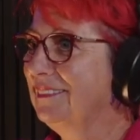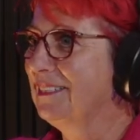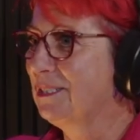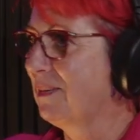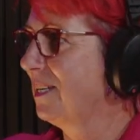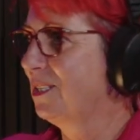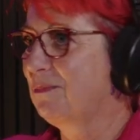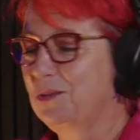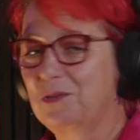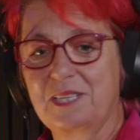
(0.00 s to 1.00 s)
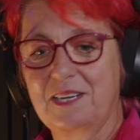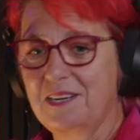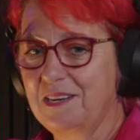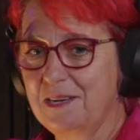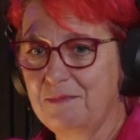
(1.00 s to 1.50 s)
It's about exploring
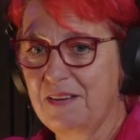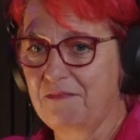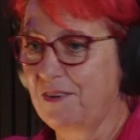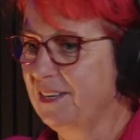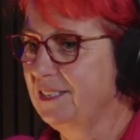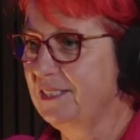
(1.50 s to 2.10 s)
and finding